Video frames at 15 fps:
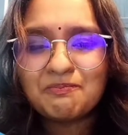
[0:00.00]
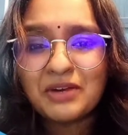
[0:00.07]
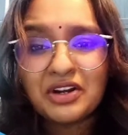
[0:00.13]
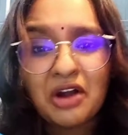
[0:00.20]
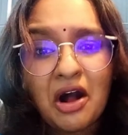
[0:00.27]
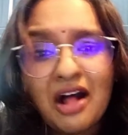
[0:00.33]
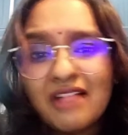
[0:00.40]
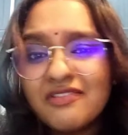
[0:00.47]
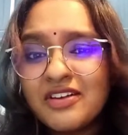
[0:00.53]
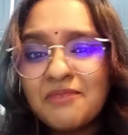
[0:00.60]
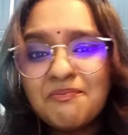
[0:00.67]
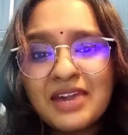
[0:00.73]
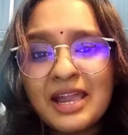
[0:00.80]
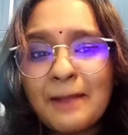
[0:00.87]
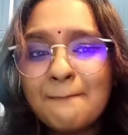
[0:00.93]
but
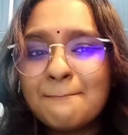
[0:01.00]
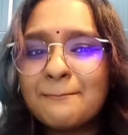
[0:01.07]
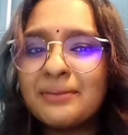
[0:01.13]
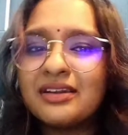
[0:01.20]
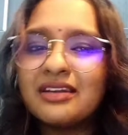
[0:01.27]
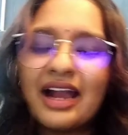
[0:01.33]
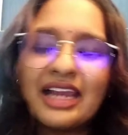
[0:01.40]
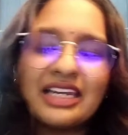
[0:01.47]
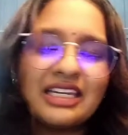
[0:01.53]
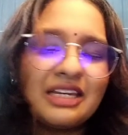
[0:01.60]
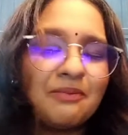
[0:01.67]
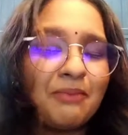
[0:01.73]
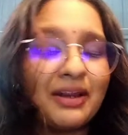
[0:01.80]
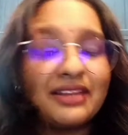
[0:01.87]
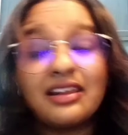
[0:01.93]
Oliver being
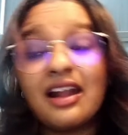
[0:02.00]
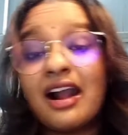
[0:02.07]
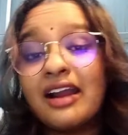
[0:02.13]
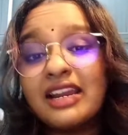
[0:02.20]
blinded by the